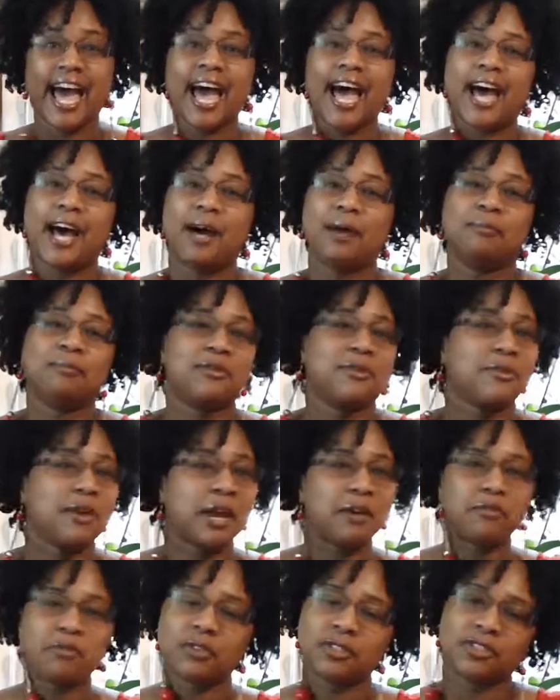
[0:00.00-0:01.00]
I'm
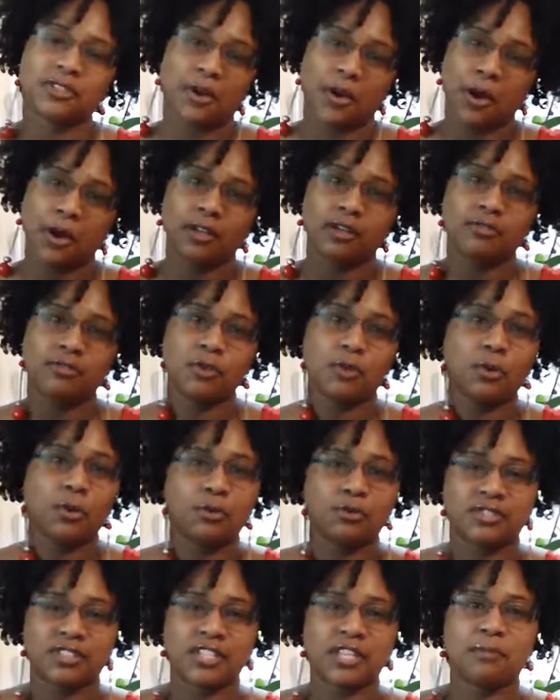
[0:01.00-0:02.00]
grateful to all of you who
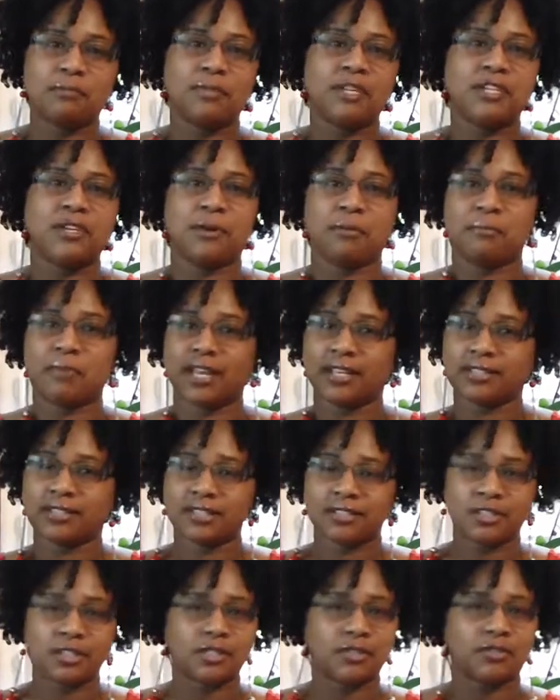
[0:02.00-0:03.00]
sent me your
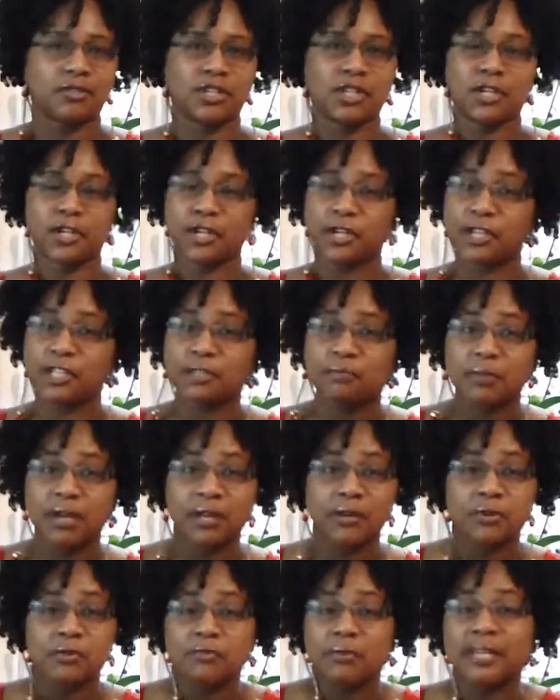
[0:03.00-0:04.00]
messages of
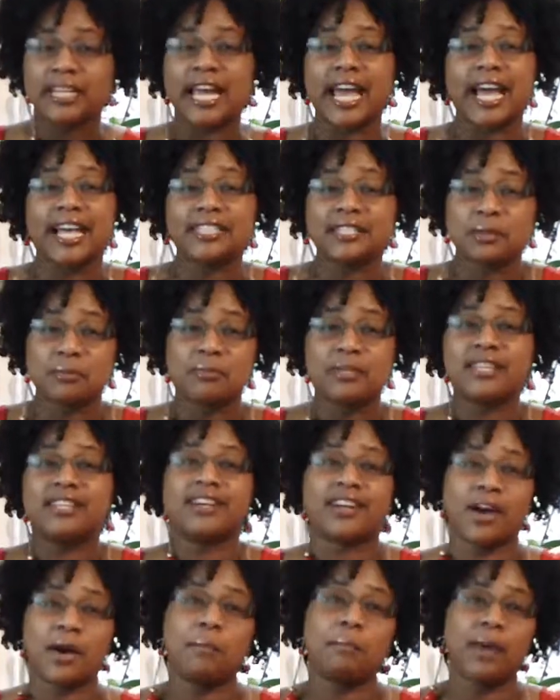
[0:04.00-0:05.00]
encouragement, who've been asking me to
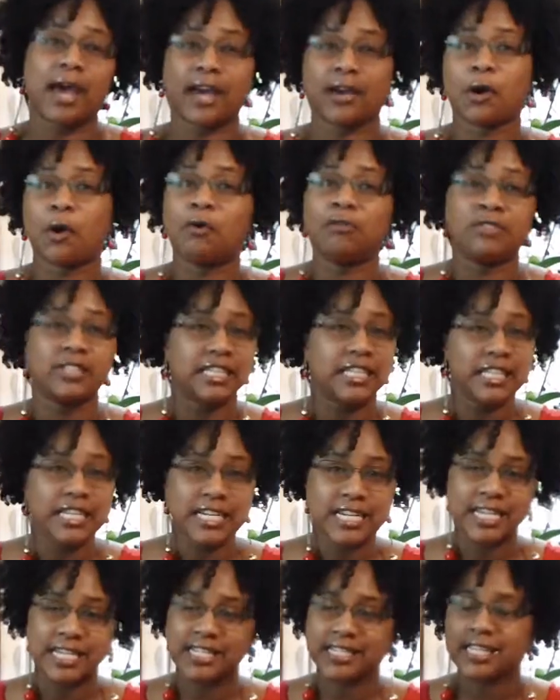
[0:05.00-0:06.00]
come back over the
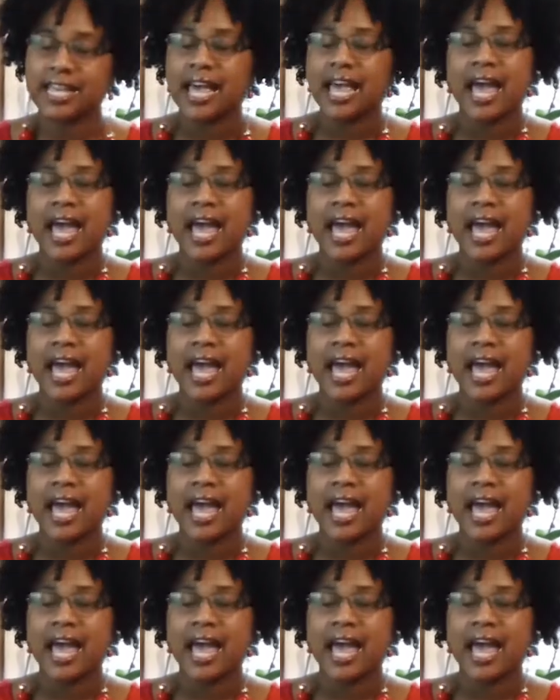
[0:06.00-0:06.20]
years.